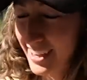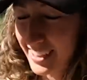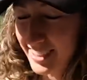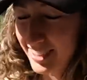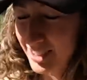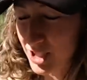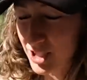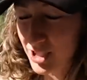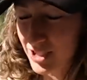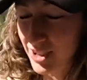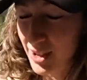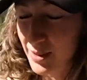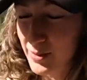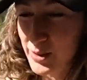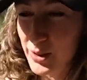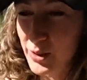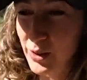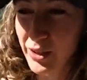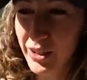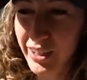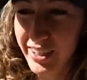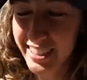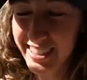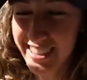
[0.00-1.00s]
I just
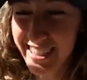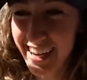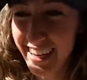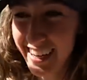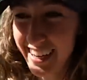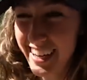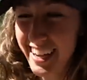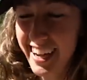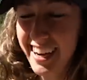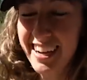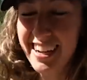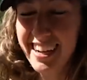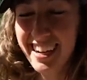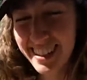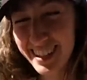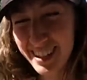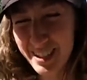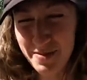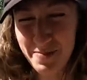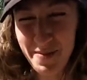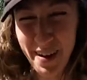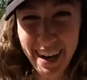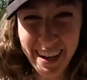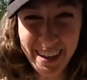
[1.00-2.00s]
almost called it a deck again,
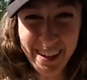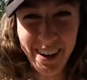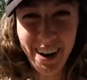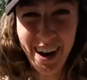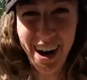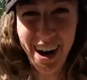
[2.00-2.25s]
this main